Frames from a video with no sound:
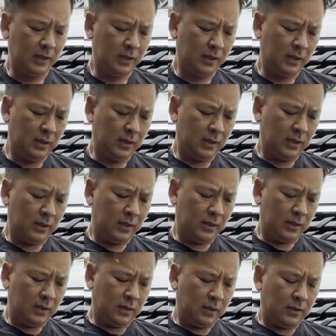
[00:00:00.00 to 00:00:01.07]

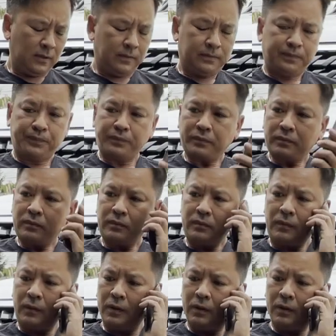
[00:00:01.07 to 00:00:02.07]
[no speech]